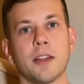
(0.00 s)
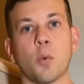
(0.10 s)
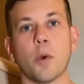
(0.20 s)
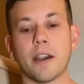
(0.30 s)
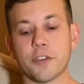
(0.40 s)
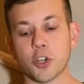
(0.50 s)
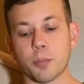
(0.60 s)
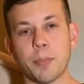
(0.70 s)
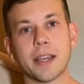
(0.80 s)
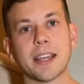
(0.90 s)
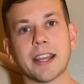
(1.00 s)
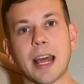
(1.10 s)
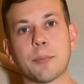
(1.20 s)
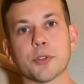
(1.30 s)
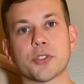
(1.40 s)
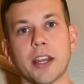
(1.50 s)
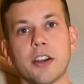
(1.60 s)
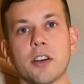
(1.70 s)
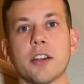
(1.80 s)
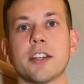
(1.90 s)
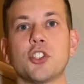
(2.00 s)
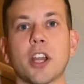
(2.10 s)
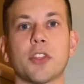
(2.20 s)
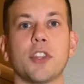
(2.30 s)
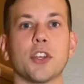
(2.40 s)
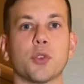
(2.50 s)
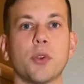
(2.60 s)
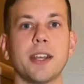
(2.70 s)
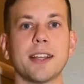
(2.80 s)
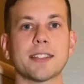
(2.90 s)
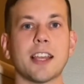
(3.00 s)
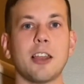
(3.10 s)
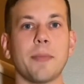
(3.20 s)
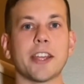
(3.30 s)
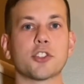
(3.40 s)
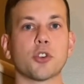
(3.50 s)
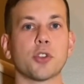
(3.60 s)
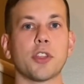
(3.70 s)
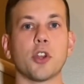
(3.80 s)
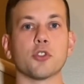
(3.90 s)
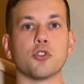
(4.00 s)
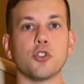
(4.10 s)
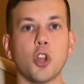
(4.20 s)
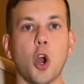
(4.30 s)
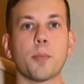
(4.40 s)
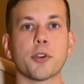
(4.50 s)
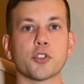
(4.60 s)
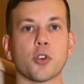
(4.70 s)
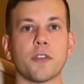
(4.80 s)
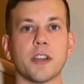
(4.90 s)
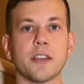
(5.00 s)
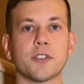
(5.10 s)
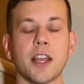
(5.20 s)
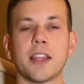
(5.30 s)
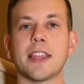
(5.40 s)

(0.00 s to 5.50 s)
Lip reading: Whenever you're picking an apple cider, check the ingredients and make sure that there's no preservatives.